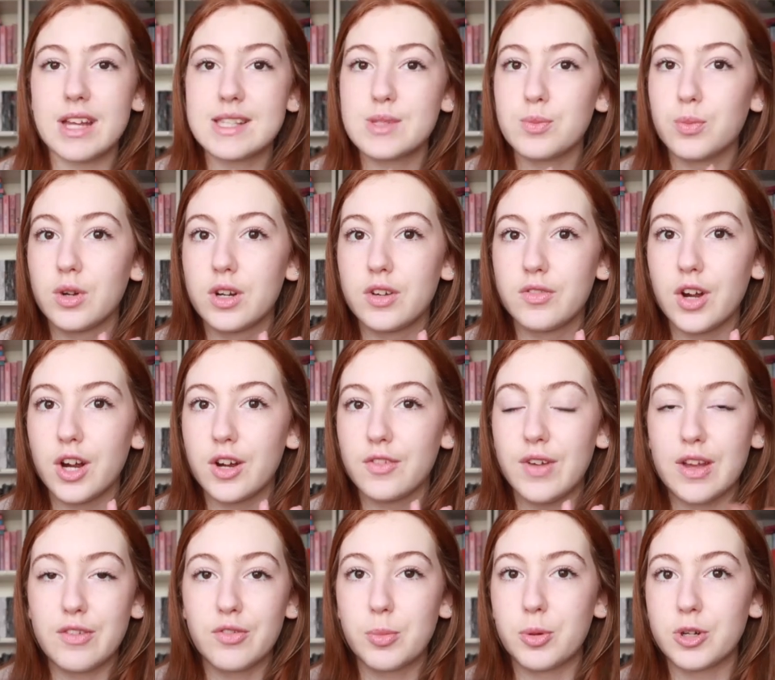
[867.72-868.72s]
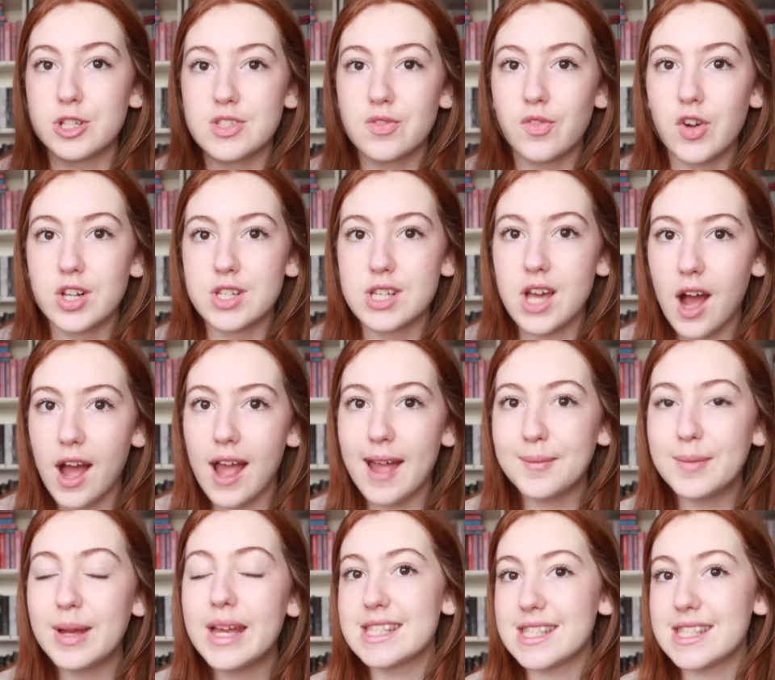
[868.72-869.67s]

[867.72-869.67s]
It's one of her favorite books of all time.